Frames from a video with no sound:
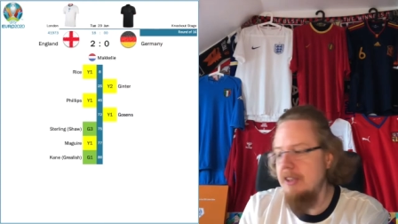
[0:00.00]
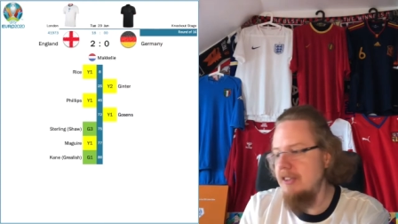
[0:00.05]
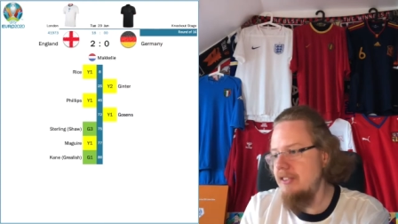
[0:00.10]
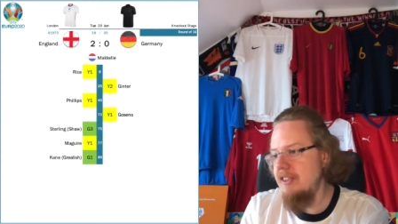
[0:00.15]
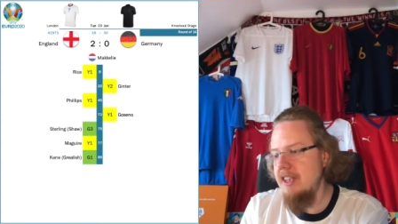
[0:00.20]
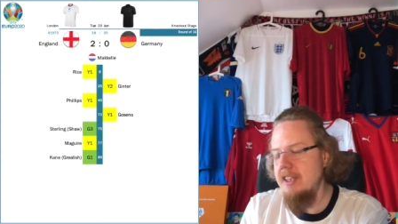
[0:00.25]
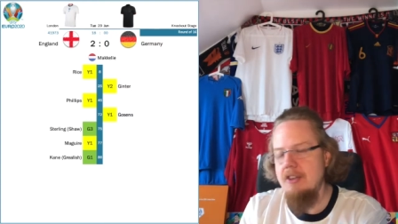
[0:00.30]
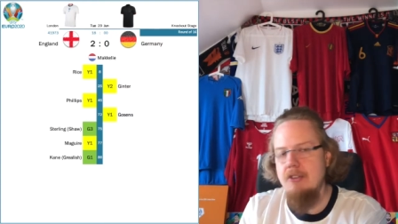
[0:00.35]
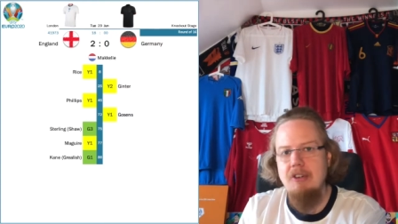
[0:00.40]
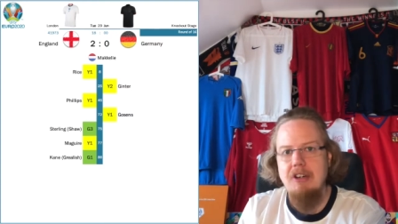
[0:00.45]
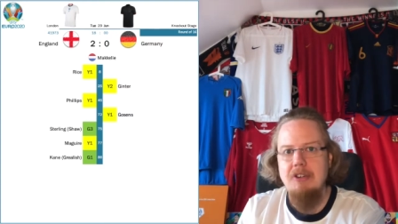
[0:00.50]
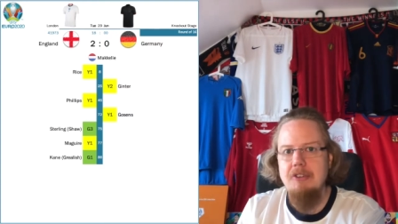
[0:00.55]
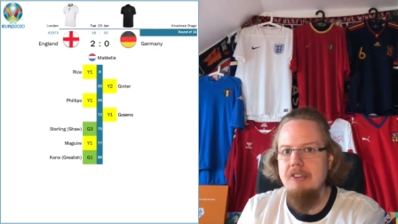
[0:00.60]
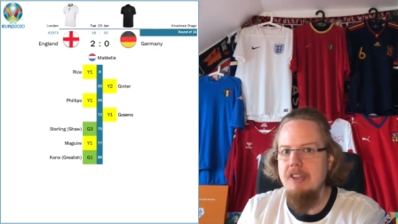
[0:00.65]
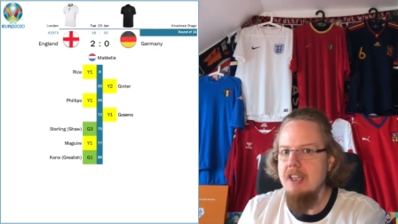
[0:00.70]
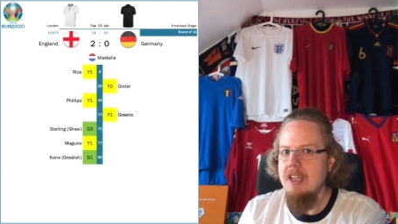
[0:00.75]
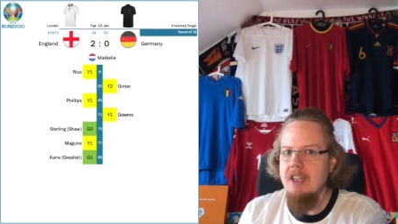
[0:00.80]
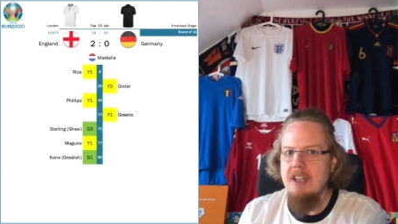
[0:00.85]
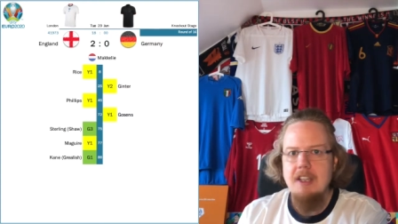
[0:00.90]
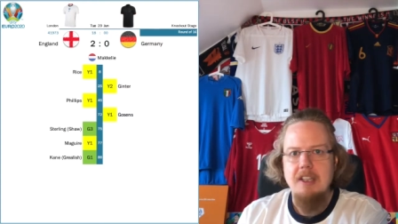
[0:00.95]
They stand
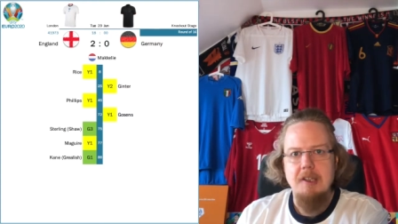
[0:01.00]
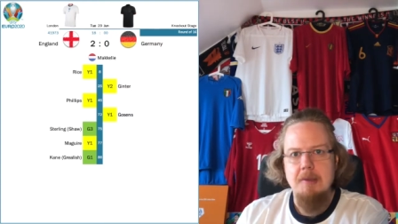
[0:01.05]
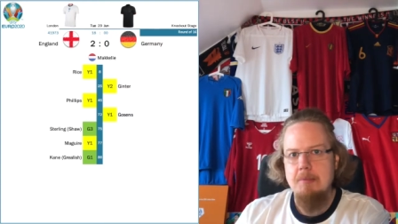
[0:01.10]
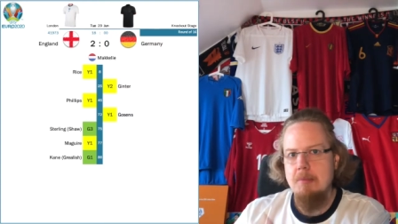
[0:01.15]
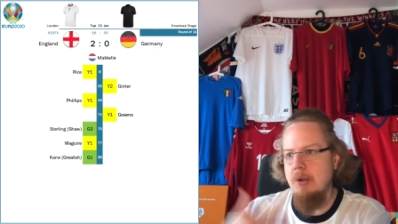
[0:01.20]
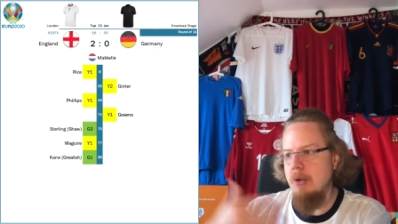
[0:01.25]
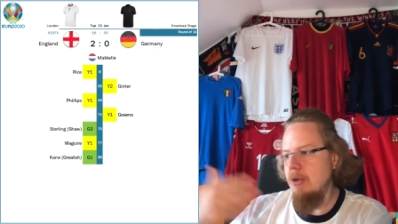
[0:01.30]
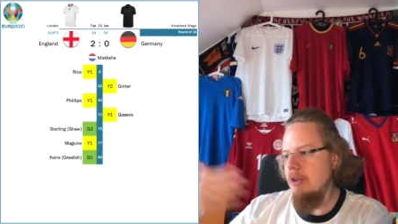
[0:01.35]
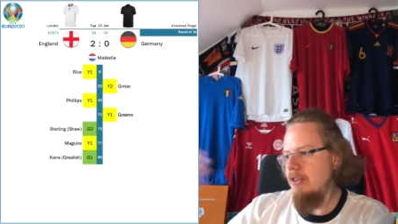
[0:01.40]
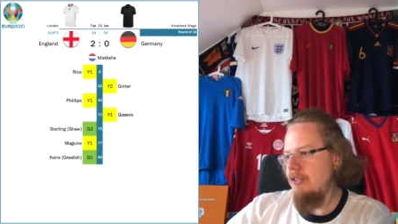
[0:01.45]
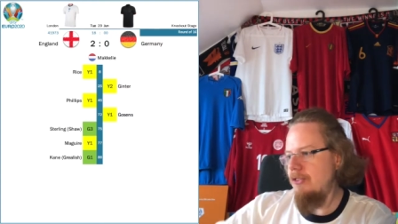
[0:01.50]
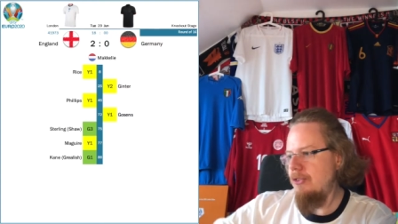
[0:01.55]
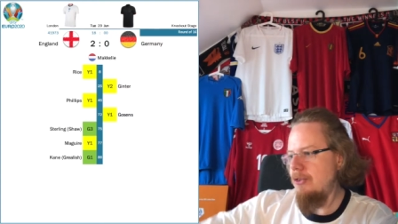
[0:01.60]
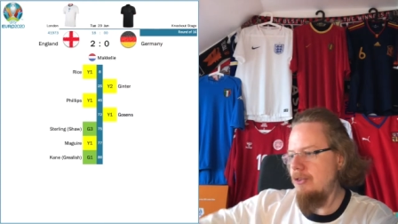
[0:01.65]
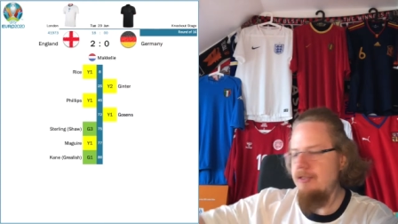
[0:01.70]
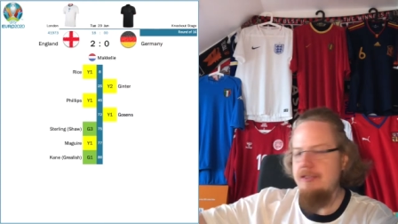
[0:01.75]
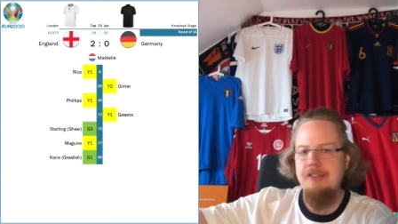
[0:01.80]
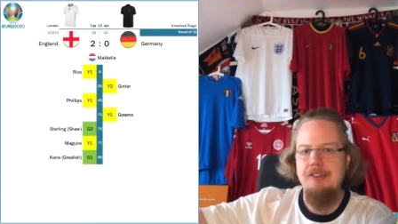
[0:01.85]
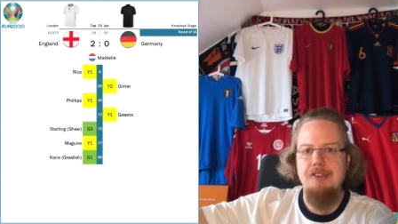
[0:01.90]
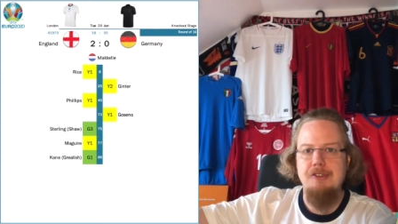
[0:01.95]
around, ball is
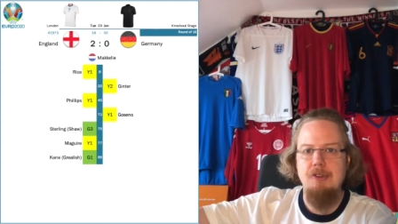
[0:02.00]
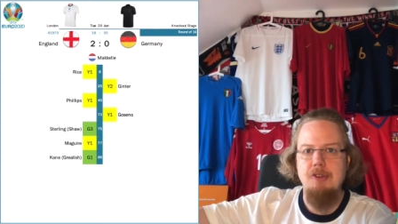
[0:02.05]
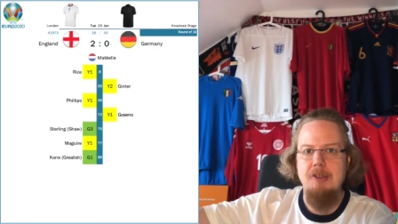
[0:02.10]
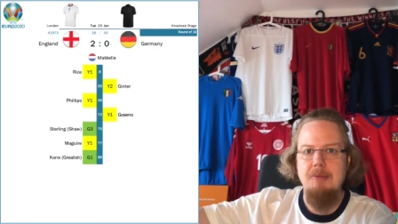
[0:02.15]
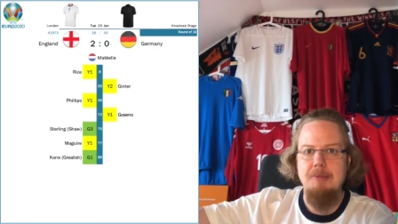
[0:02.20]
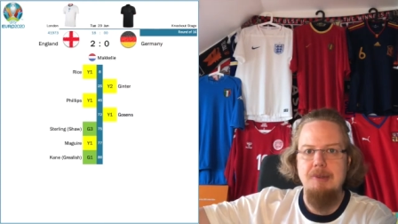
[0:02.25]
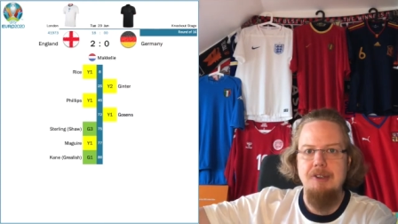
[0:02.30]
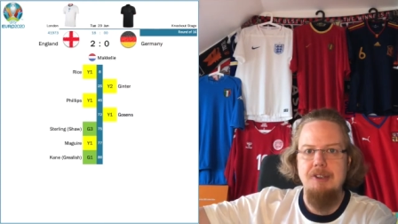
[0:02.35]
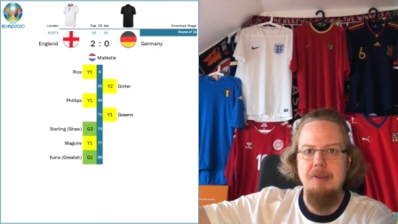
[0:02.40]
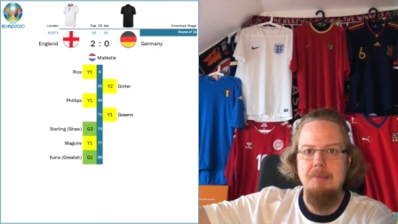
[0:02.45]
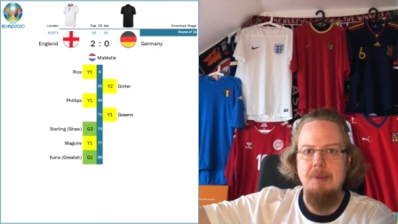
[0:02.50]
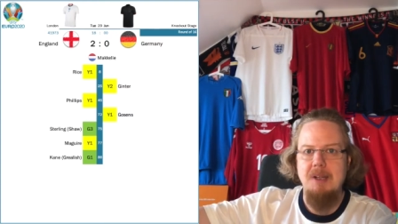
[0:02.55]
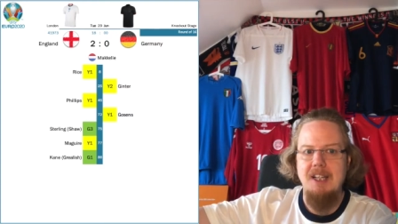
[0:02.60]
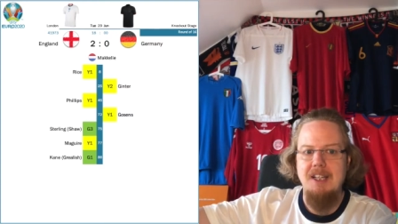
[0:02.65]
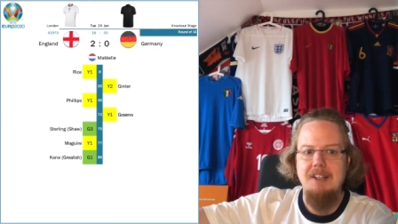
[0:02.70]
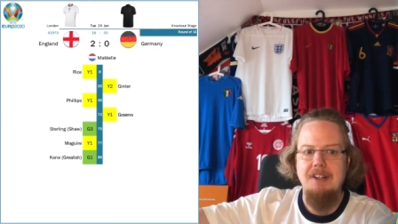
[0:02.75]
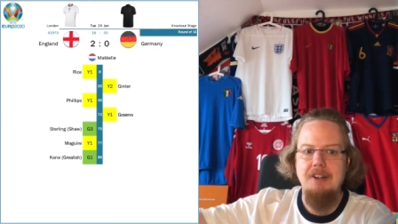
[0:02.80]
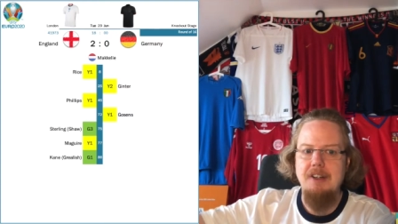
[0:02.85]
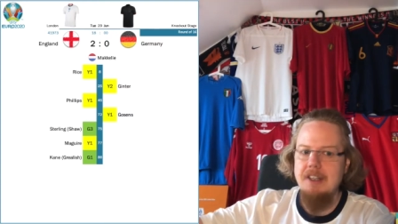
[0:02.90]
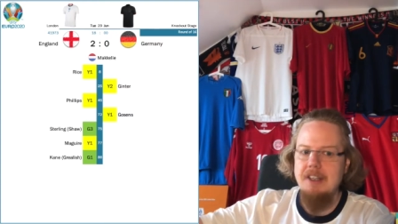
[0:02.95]
served to him on a
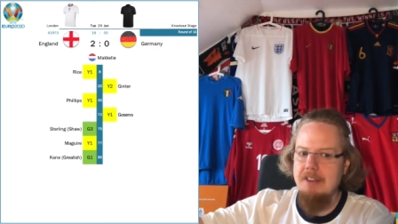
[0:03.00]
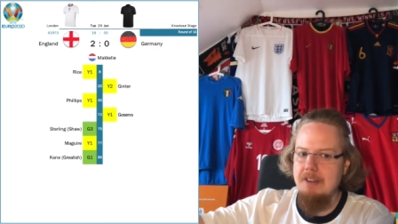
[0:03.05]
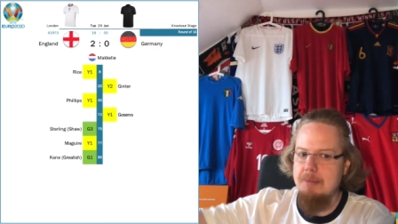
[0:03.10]
platter and he